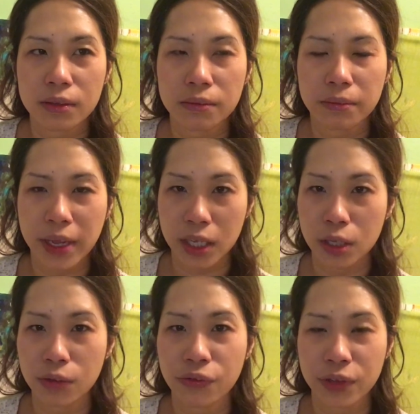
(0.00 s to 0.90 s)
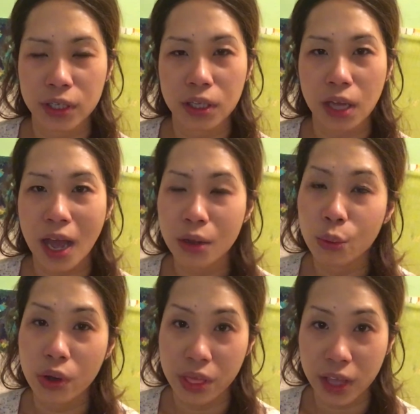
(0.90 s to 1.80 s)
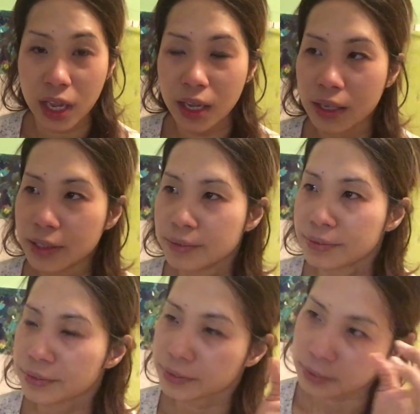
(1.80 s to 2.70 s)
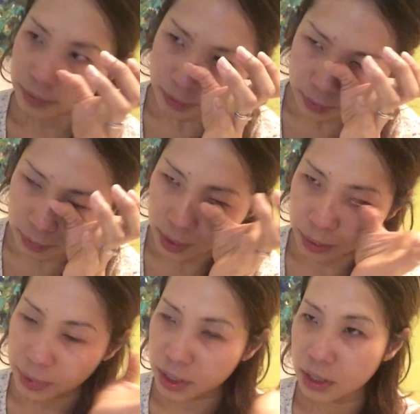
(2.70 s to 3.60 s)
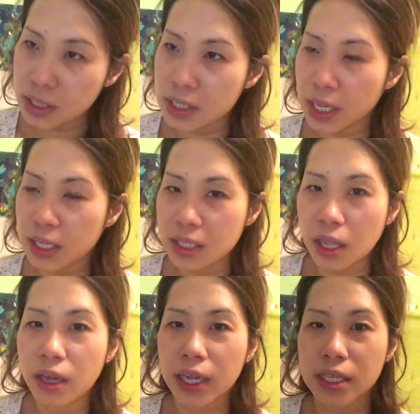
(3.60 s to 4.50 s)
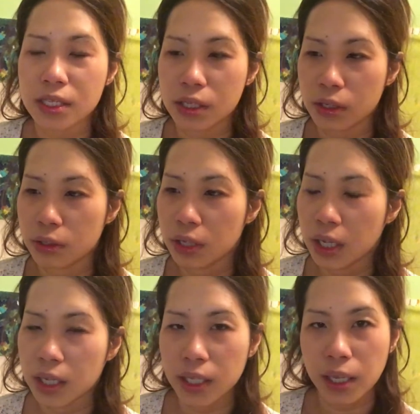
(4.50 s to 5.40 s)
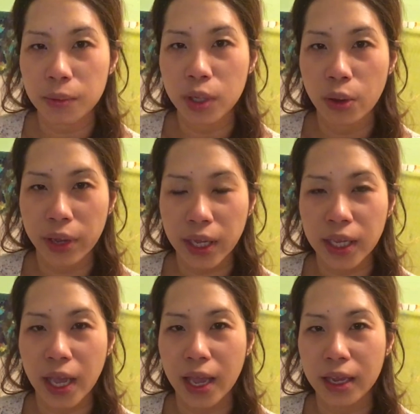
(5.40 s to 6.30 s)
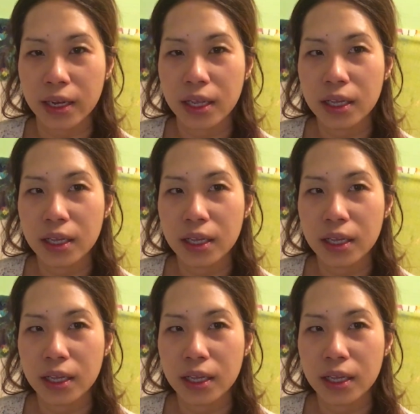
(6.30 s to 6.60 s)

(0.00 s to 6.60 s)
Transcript: make you feel unworthy. because as long as you keep going and